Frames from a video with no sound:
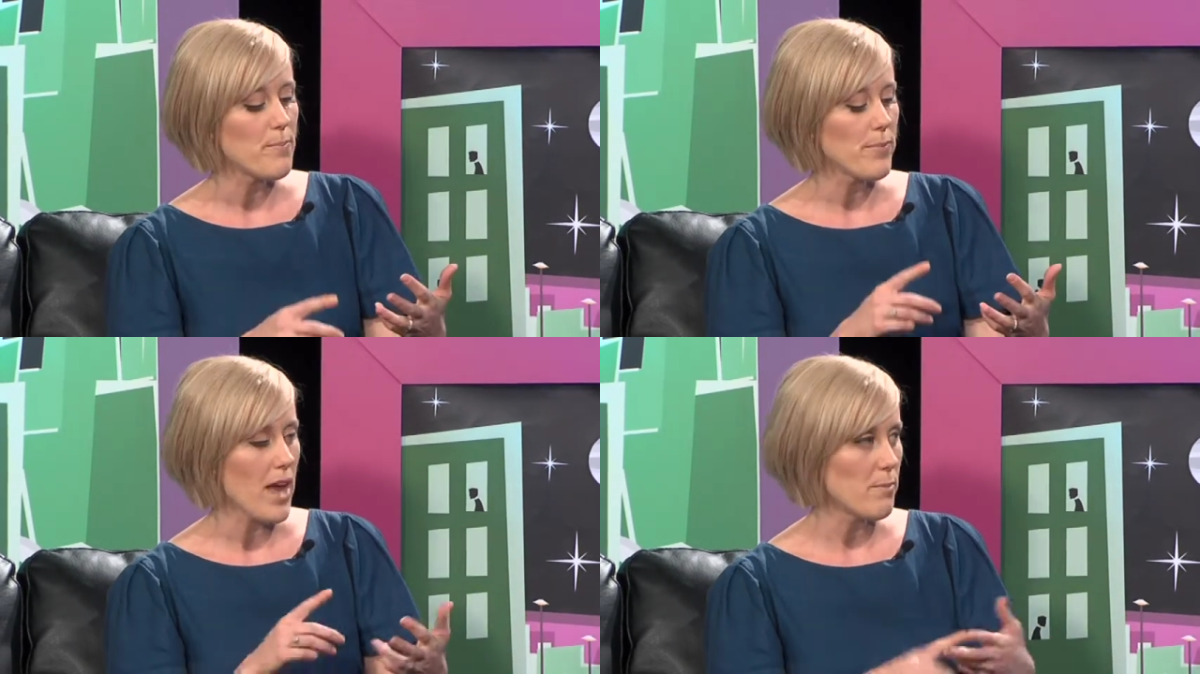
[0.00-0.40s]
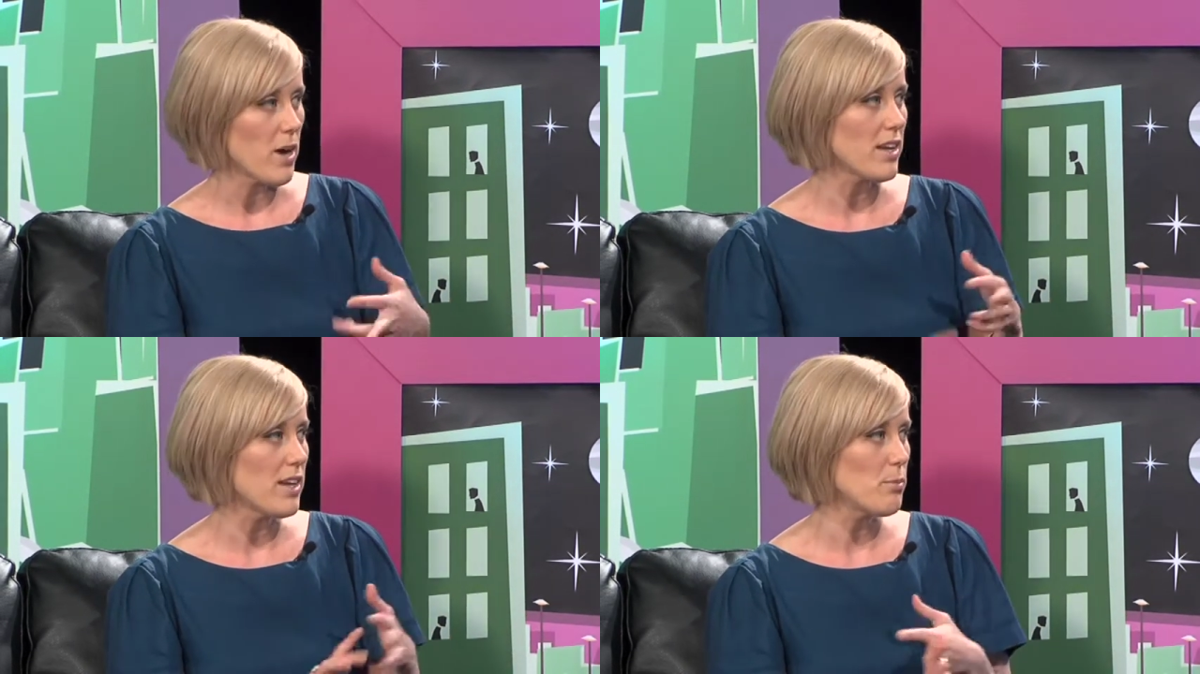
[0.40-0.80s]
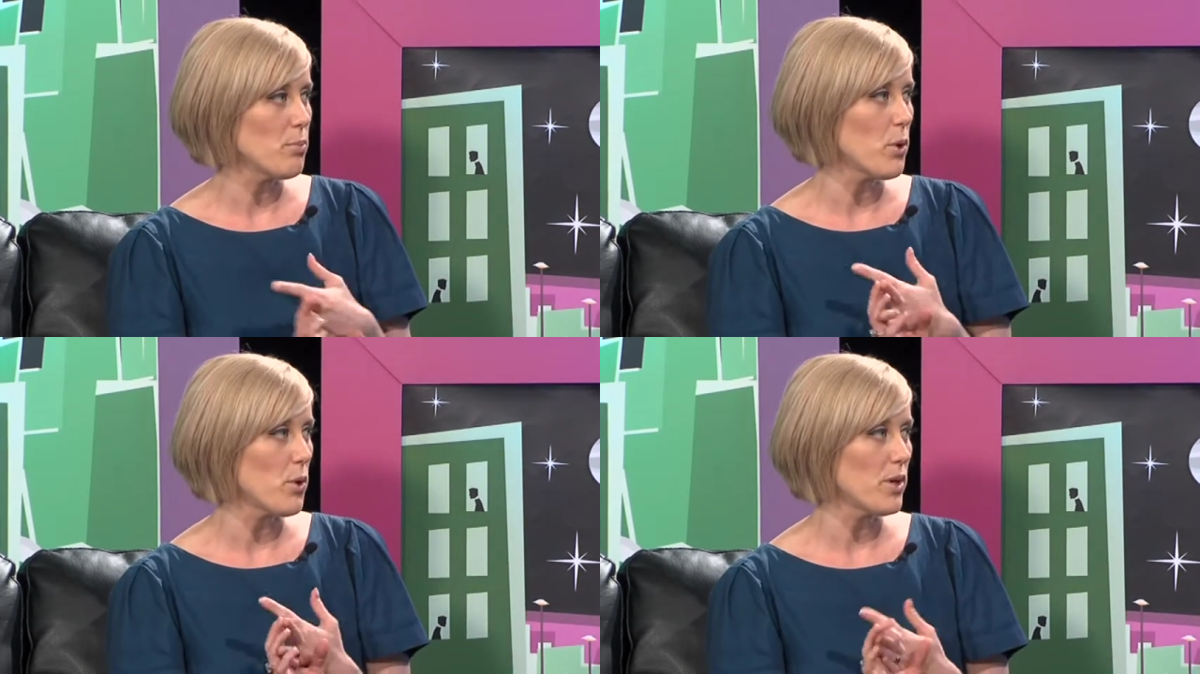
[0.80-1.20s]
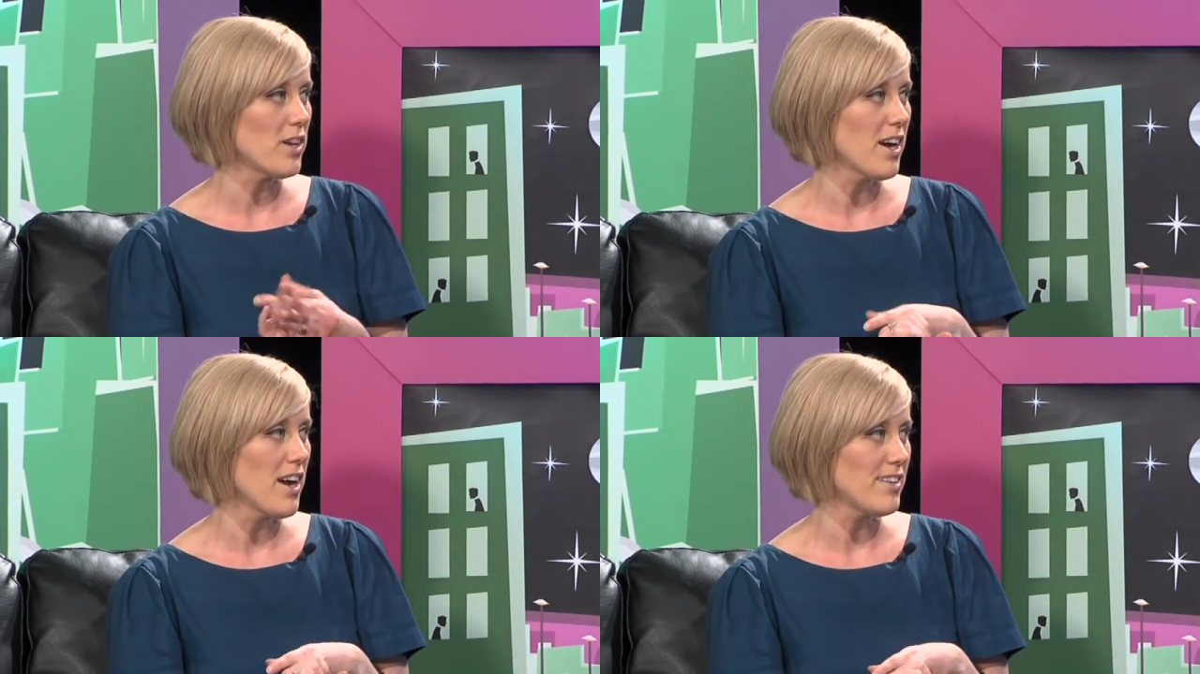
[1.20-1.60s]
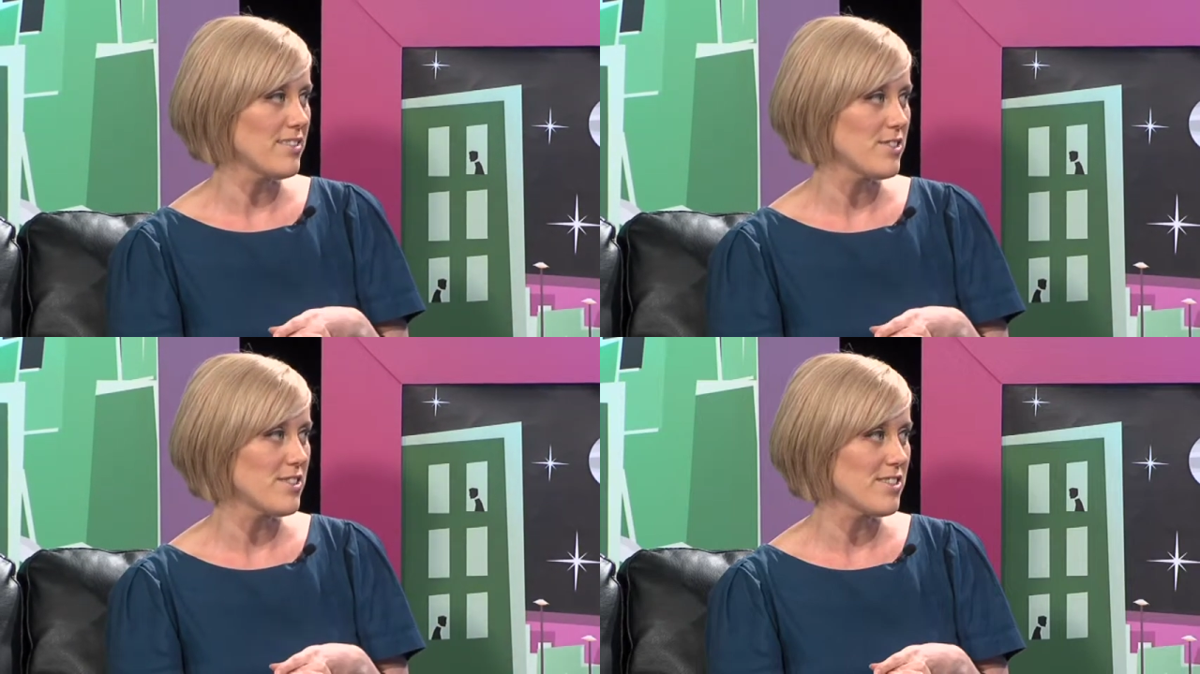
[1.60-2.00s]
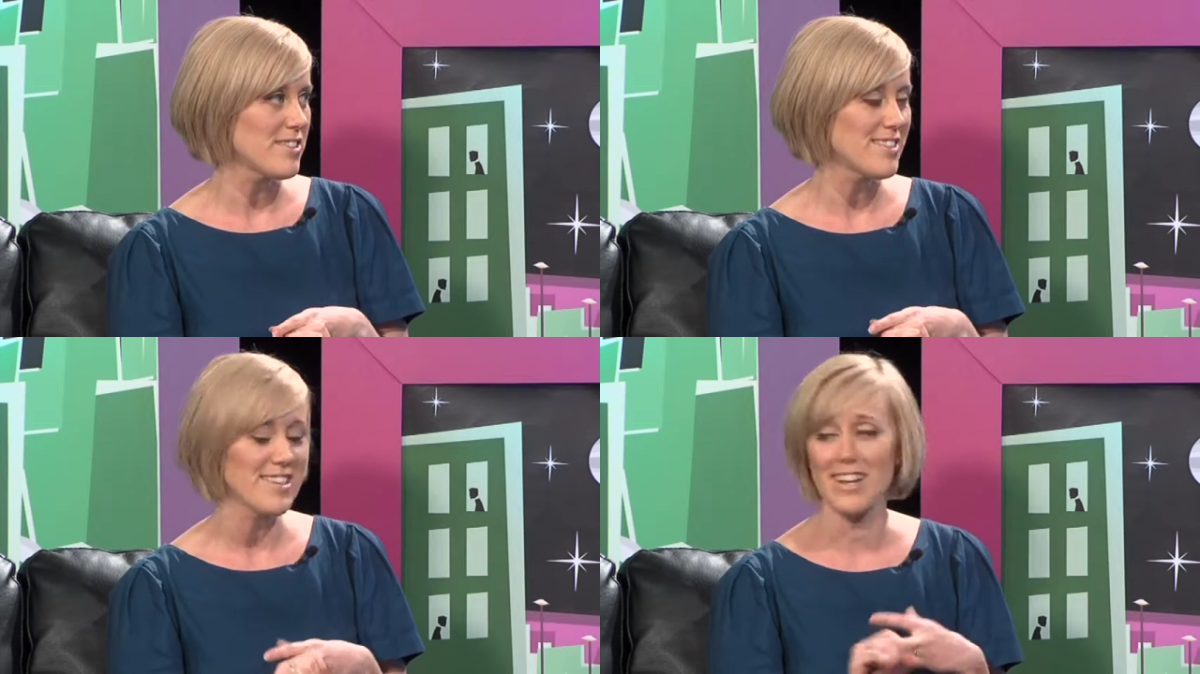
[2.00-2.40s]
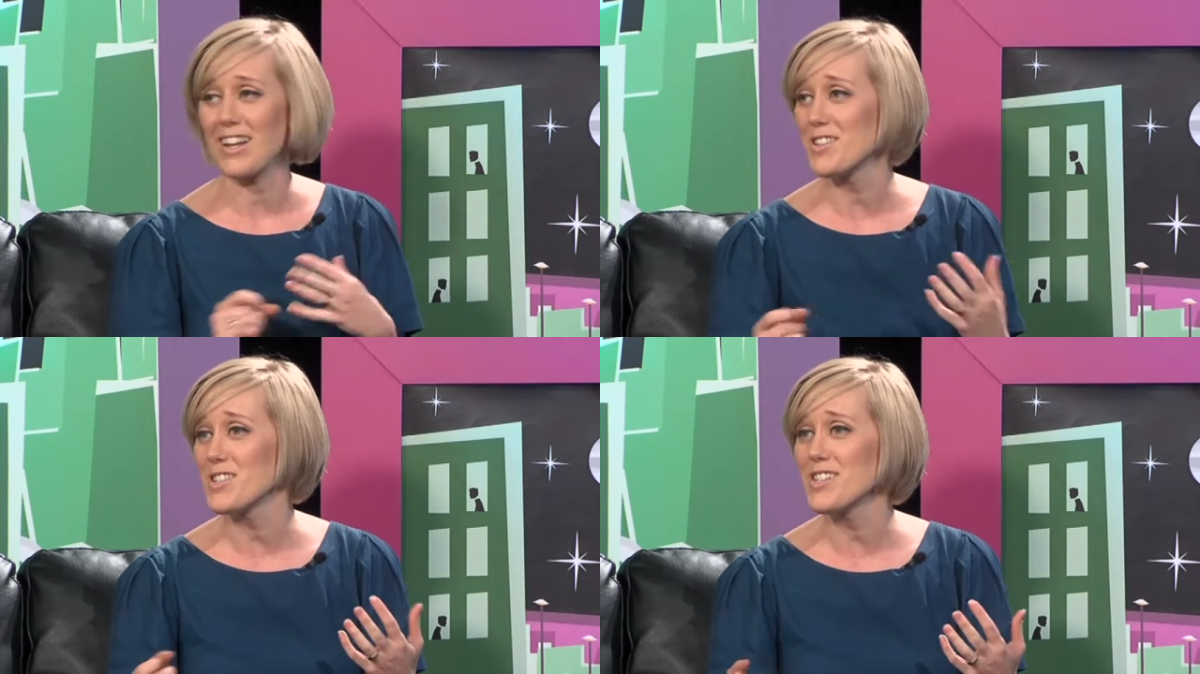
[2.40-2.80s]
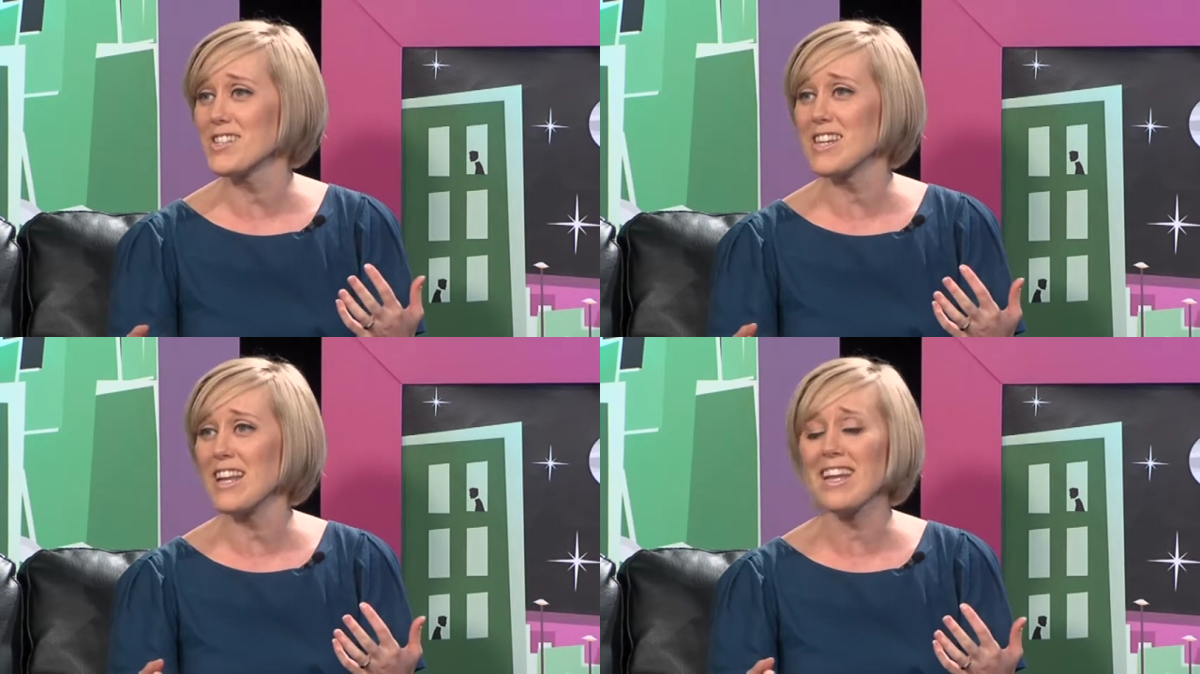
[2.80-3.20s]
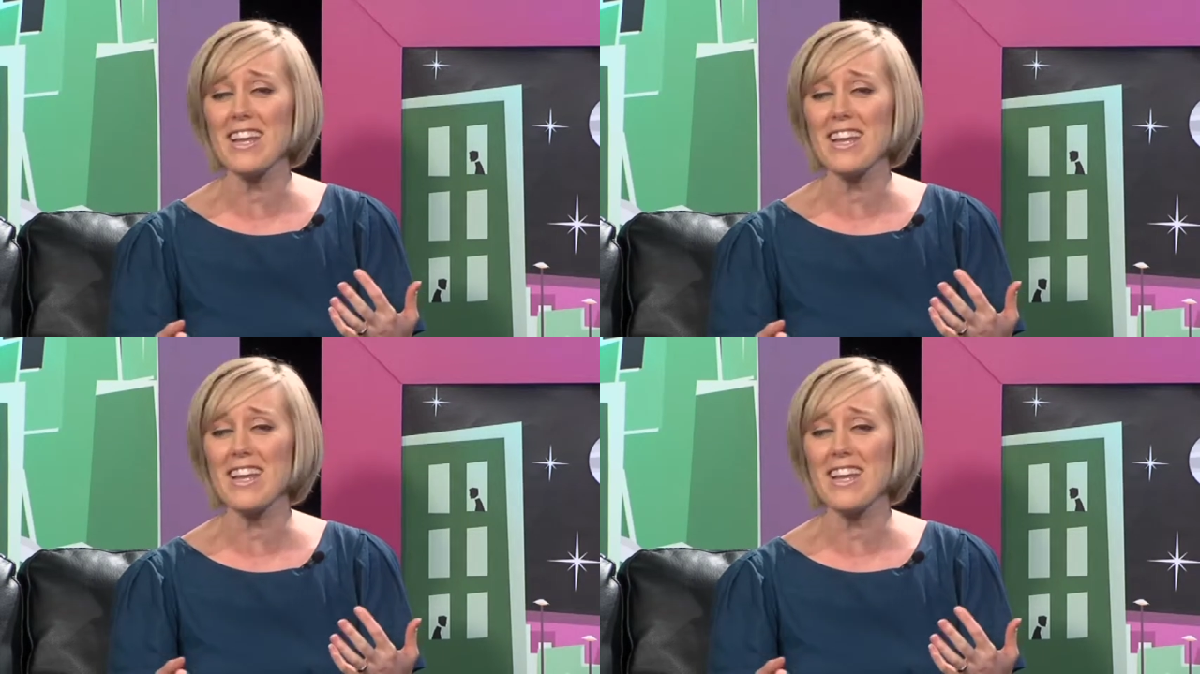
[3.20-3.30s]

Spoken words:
And Mikey and Paul and I just had lunch in Sydney,